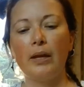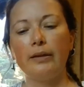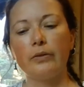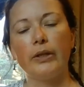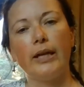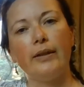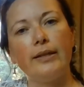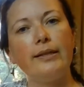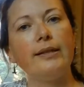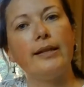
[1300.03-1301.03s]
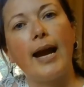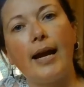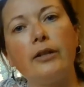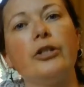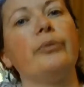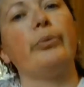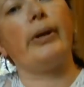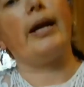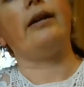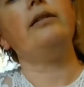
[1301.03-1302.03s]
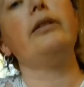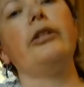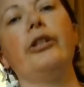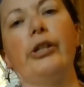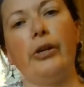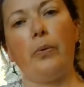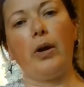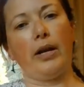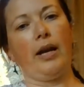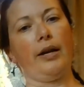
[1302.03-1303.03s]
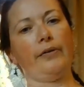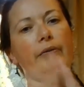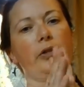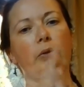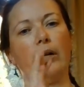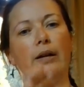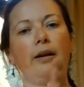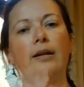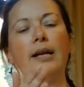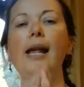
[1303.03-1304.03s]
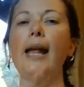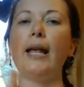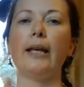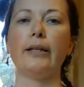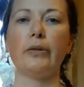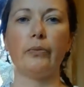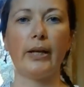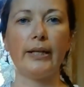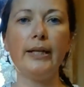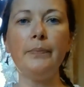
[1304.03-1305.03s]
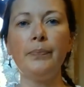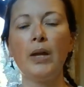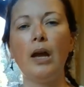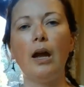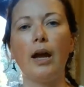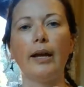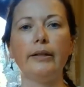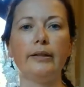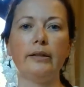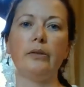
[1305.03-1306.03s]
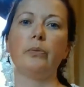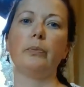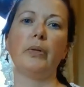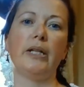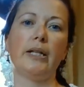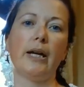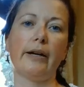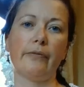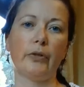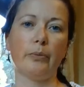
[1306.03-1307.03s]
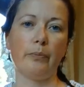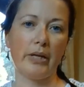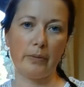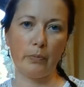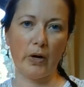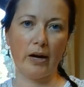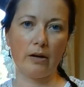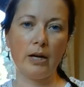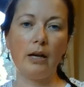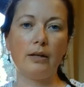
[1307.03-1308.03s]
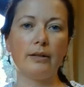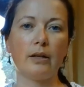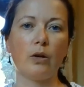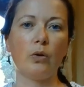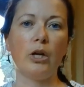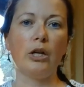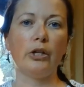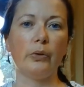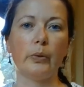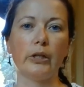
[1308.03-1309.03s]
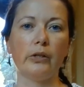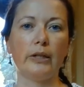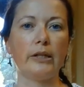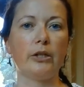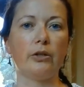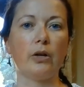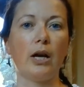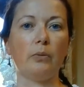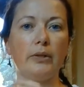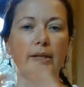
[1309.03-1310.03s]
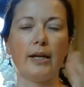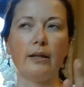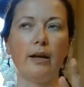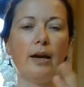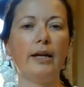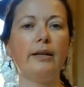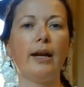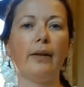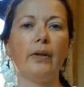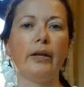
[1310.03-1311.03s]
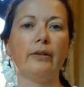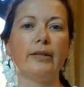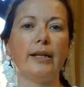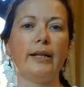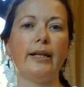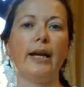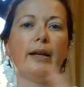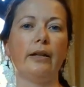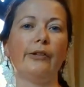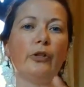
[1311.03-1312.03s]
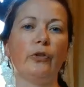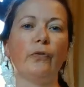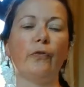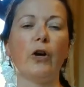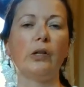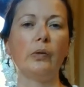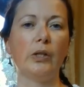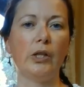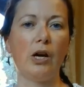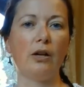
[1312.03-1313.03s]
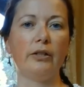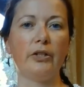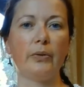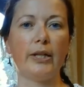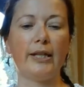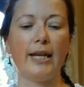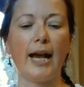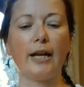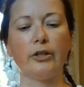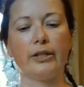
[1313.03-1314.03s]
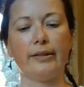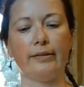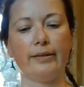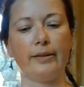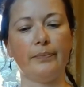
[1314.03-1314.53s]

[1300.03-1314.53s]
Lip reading: So again, this is an action prayer, so you're going to want to have your hands ready, and it is a repeat after me prayer. So you are going to, I will say a line and then I'll say it again, and you can follow along doing the actions.